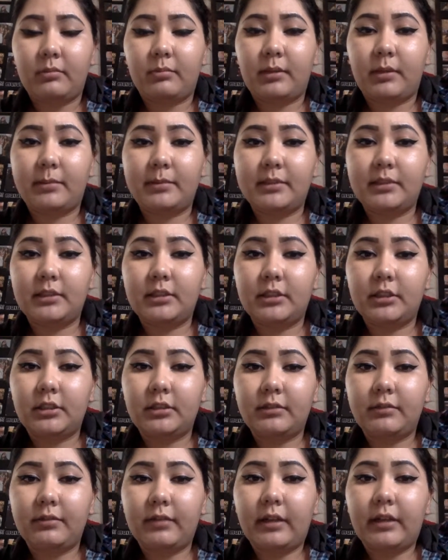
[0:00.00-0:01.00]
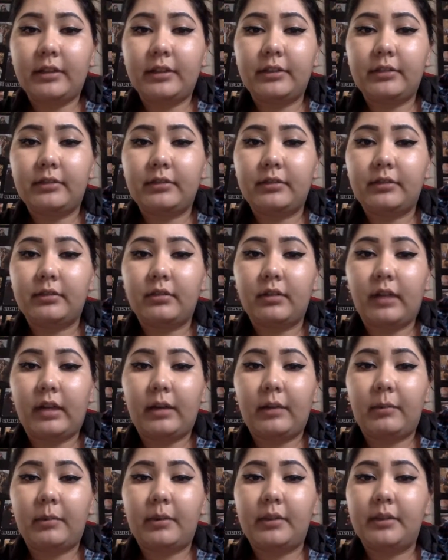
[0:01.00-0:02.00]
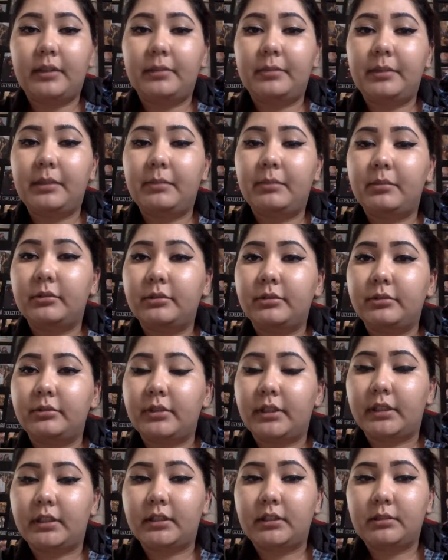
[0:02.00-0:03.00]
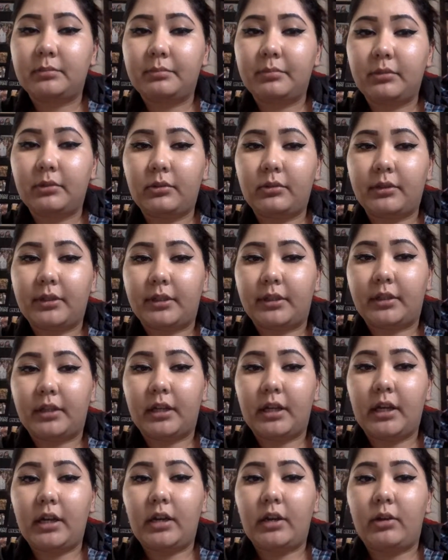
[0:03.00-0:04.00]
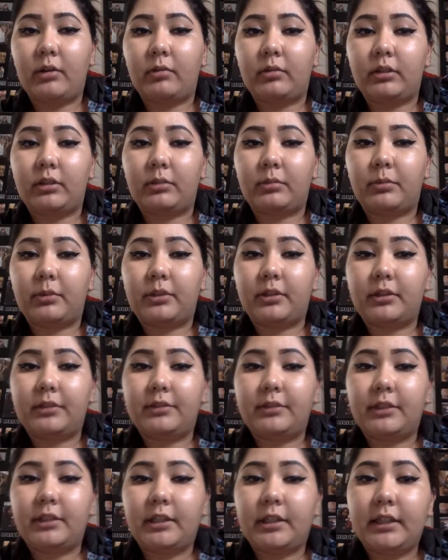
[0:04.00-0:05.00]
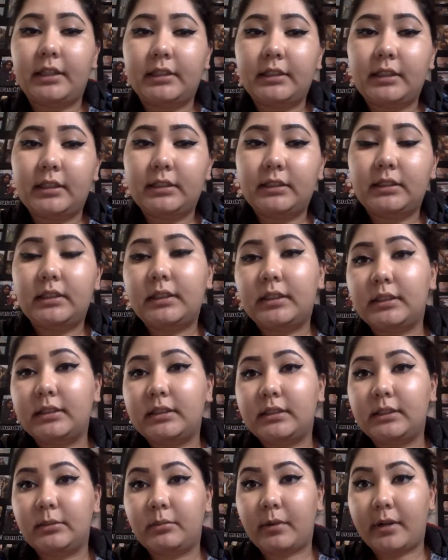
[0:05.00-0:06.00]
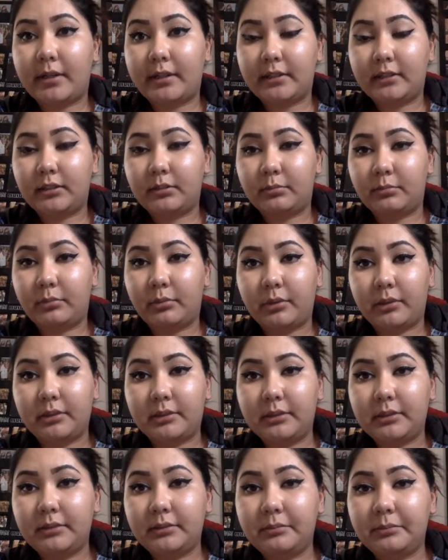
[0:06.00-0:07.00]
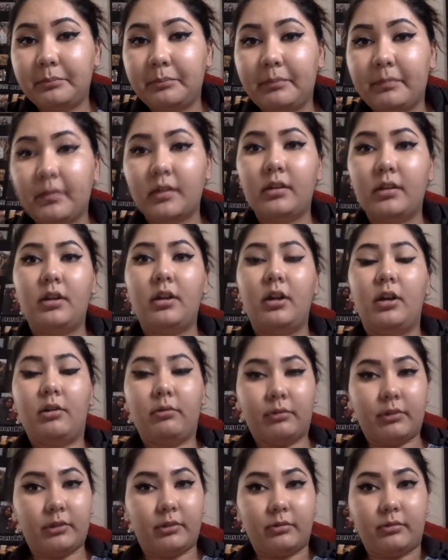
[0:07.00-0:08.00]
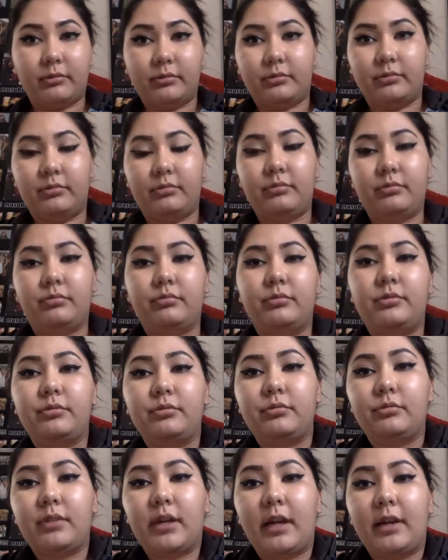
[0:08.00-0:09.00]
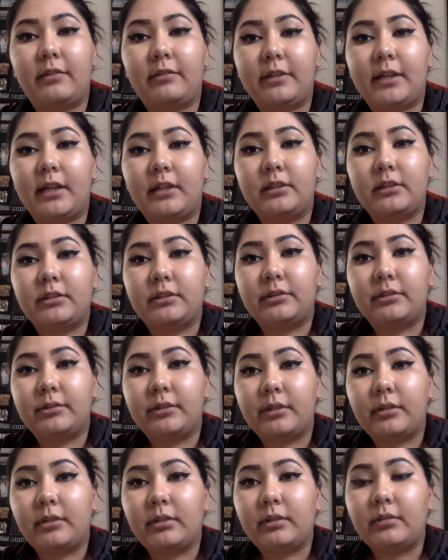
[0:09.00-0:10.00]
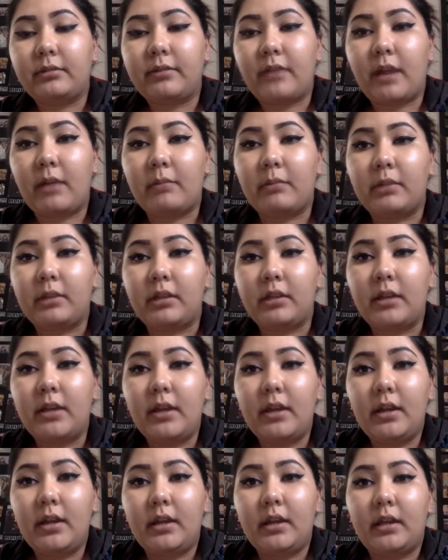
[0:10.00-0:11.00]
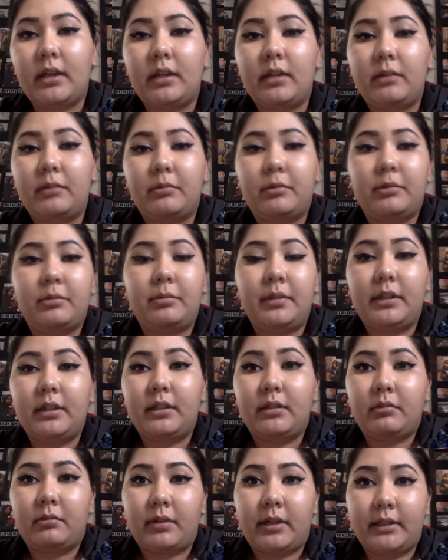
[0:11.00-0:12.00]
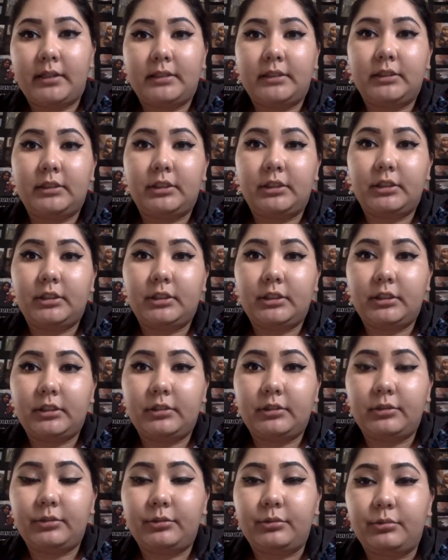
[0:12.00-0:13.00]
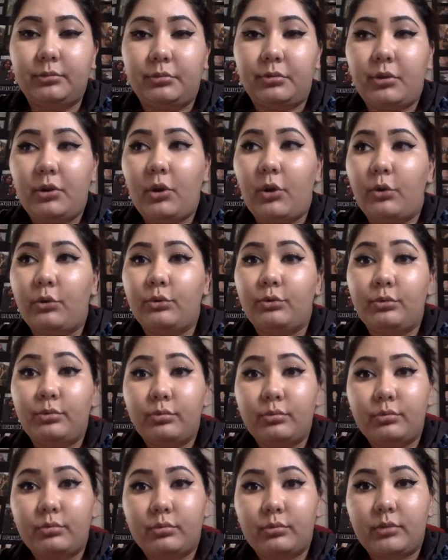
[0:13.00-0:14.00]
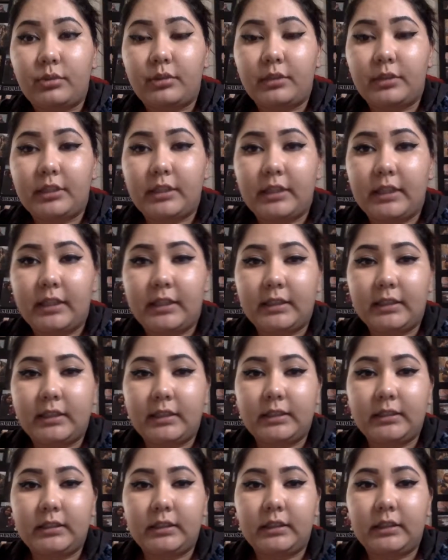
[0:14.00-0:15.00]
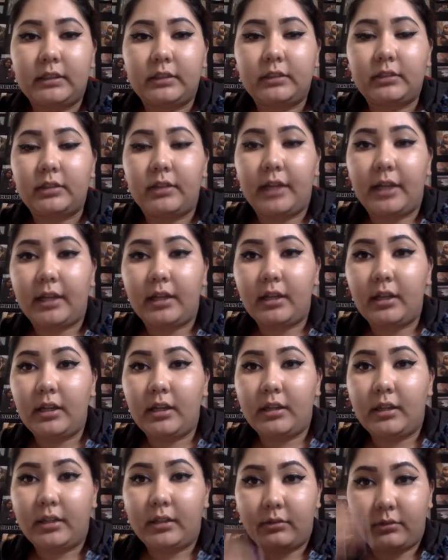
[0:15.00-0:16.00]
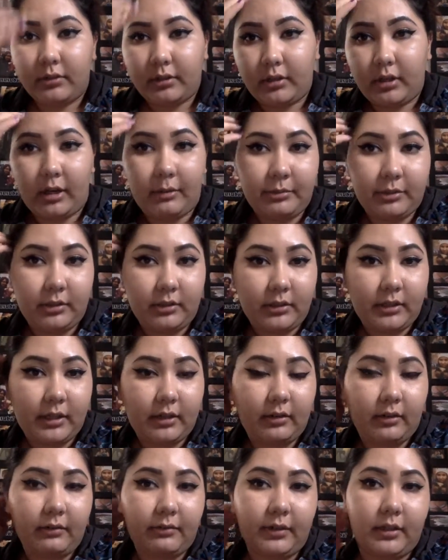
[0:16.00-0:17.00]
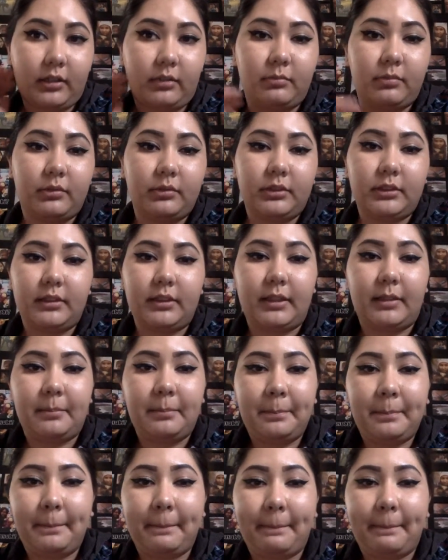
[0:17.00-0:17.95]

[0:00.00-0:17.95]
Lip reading: Proposition of value, I wanted people to explore the worth of genetic testing and see why it's important. For those who do have cancer throughout their family, it would be a wise decision to do the genetic testing so that they know their options that are available to them.